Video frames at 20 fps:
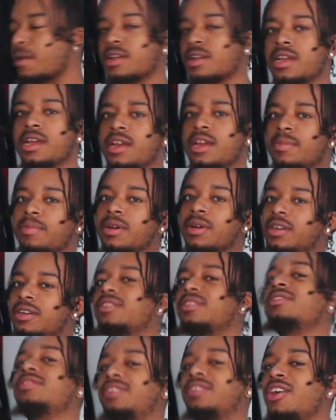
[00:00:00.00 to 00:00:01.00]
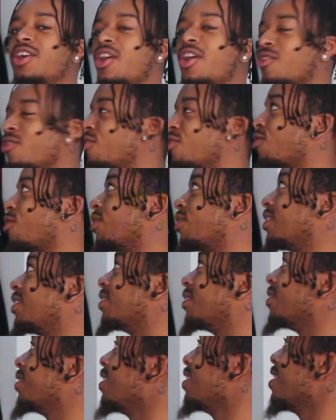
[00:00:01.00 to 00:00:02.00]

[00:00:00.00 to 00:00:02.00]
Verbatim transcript: yeah, but they all gonna go in there.